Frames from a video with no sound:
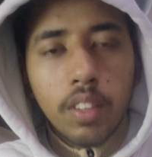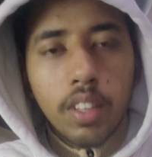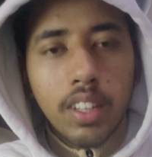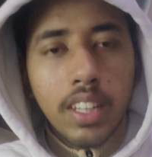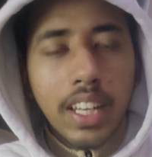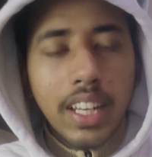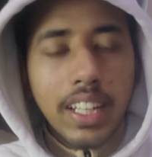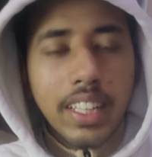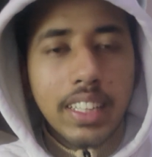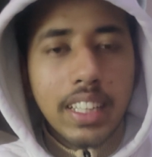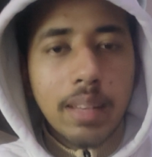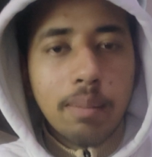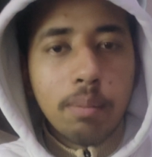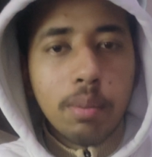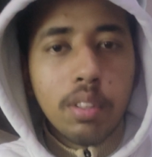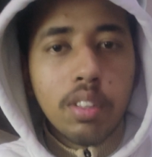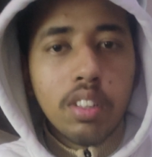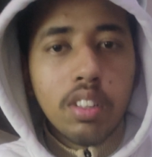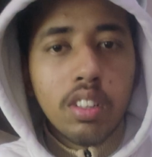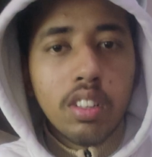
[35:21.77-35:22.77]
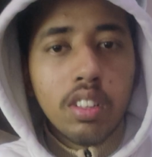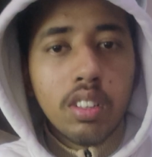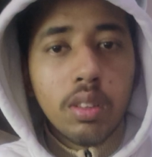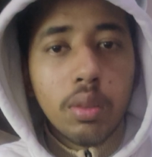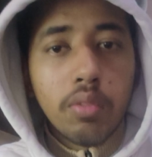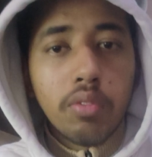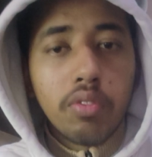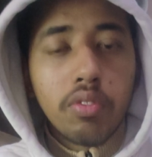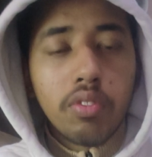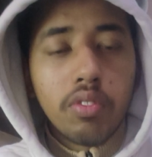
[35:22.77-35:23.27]
in that example,
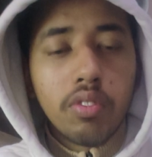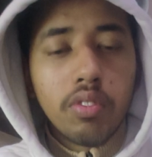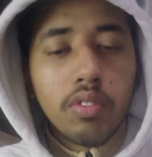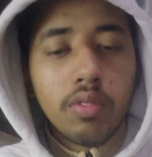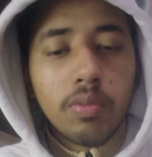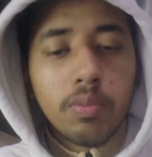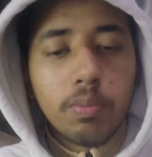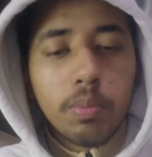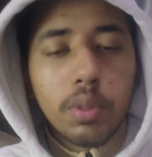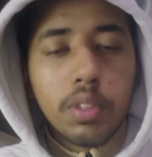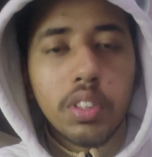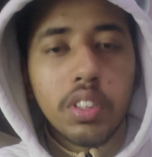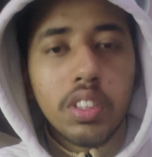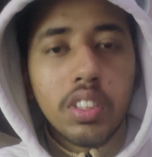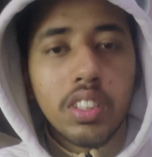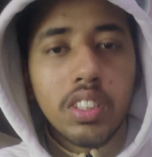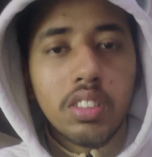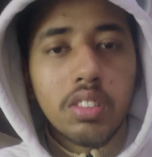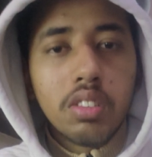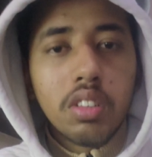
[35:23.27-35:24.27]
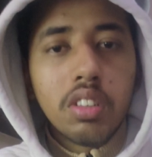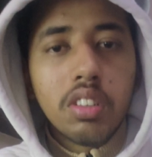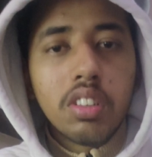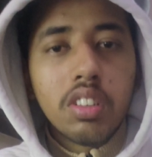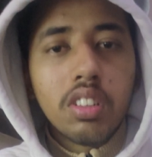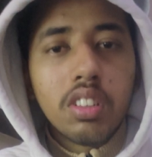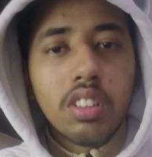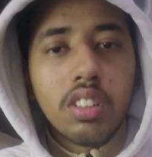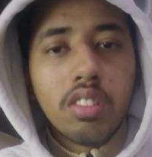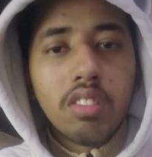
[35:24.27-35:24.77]
the person is not
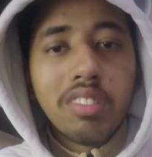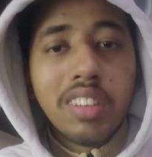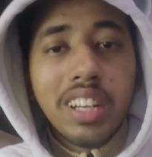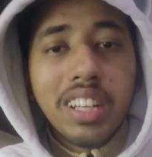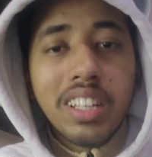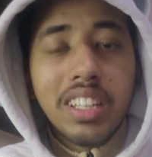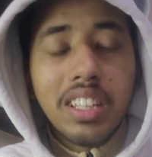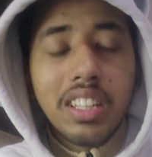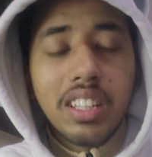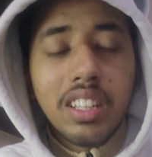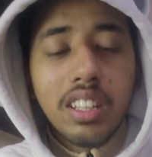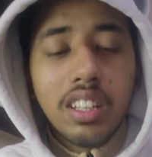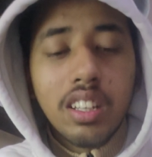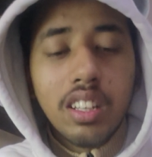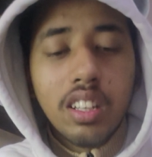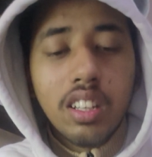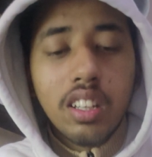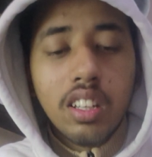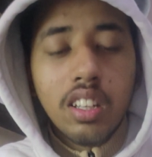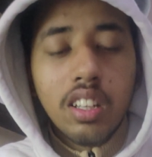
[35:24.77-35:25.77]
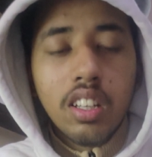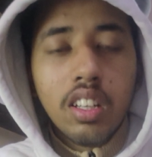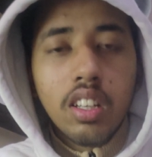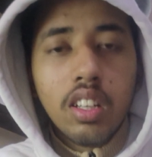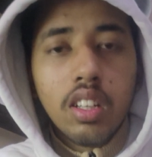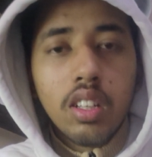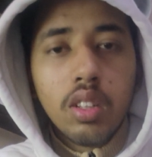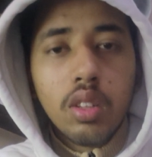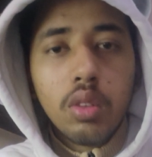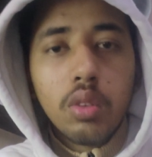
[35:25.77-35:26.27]
ready
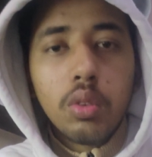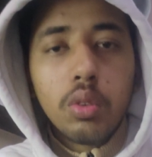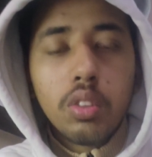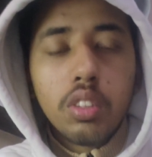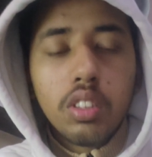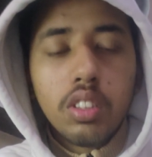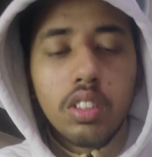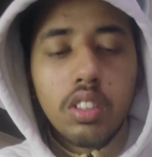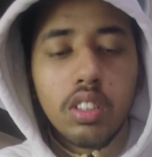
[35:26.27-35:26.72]
to